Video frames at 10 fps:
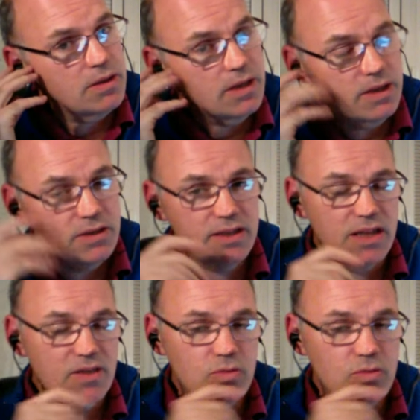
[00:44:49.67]
and that
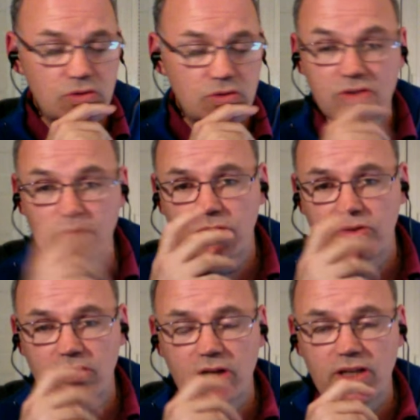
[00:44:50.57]
stuff, which was which was
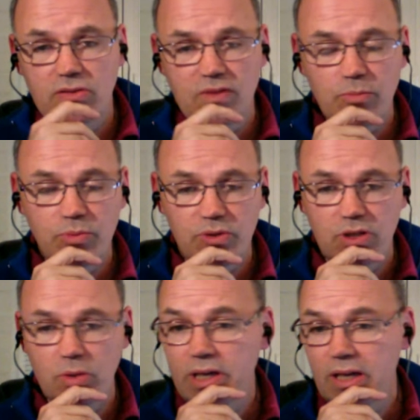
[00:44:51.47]
nice sort of input that
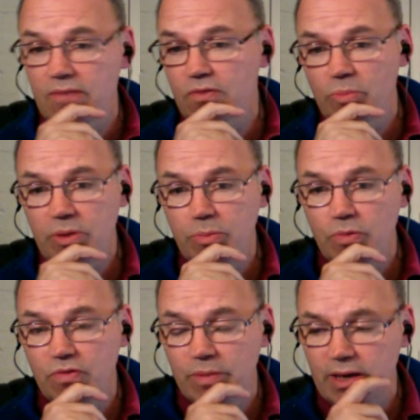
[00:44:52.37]
you were getting from people
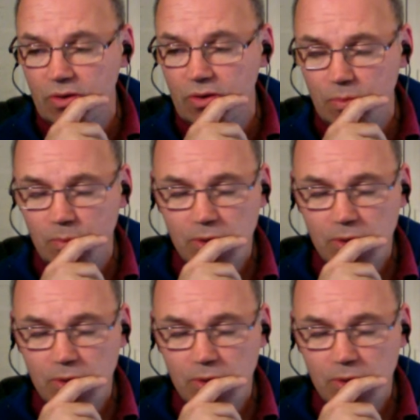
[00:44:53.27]
from that group.